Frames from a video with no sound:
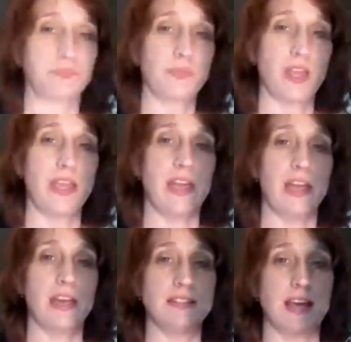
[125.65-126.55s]

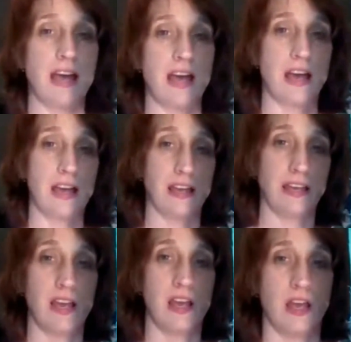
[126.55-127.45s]
And I
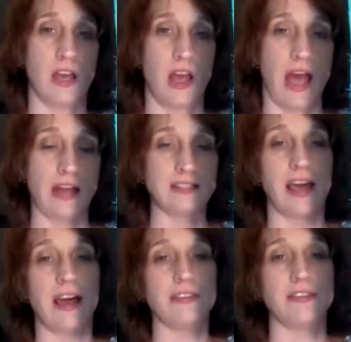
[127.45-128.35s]
had to
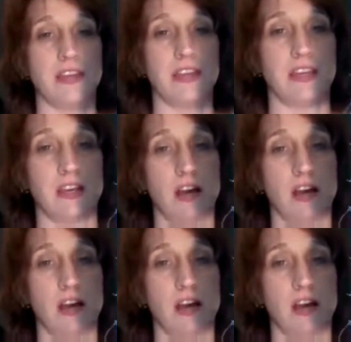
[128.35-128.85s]
add the